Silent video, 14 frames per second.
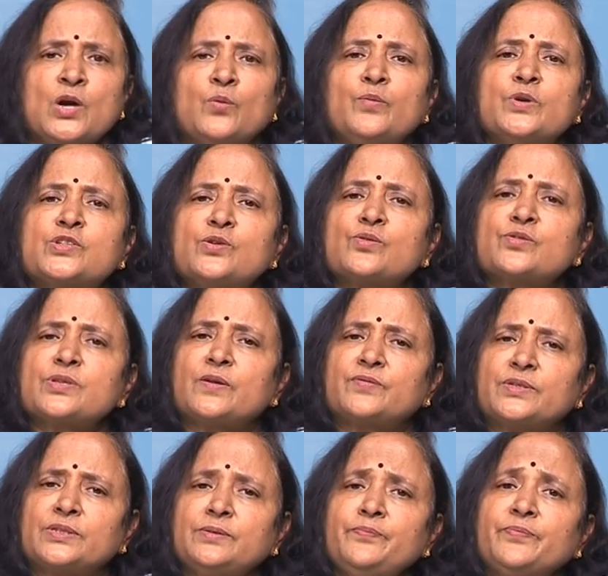which looks after
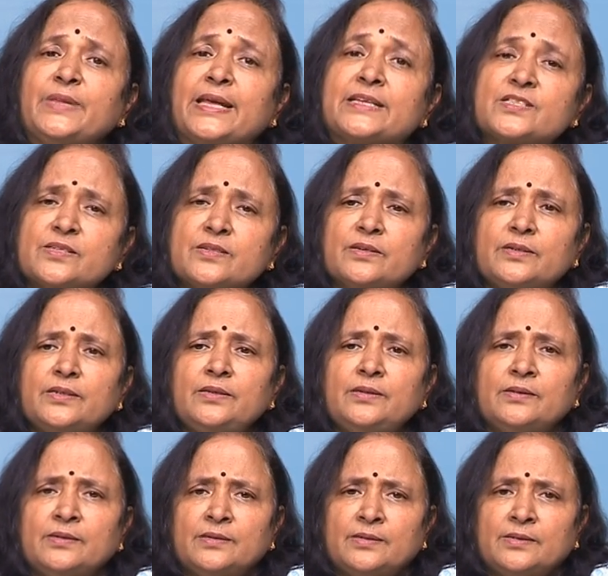the external
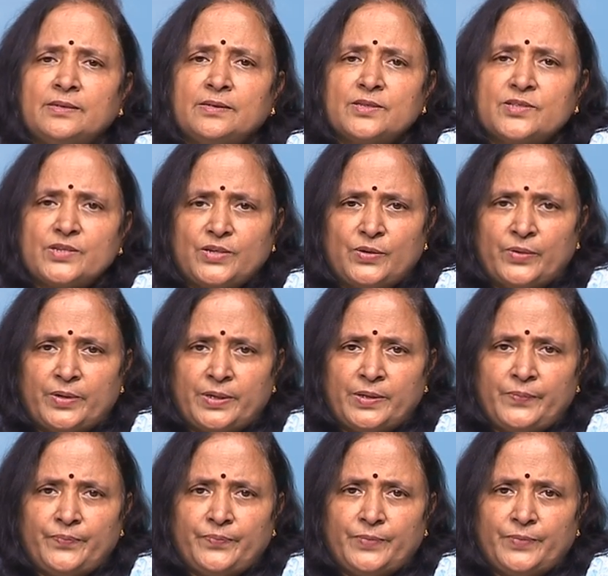security,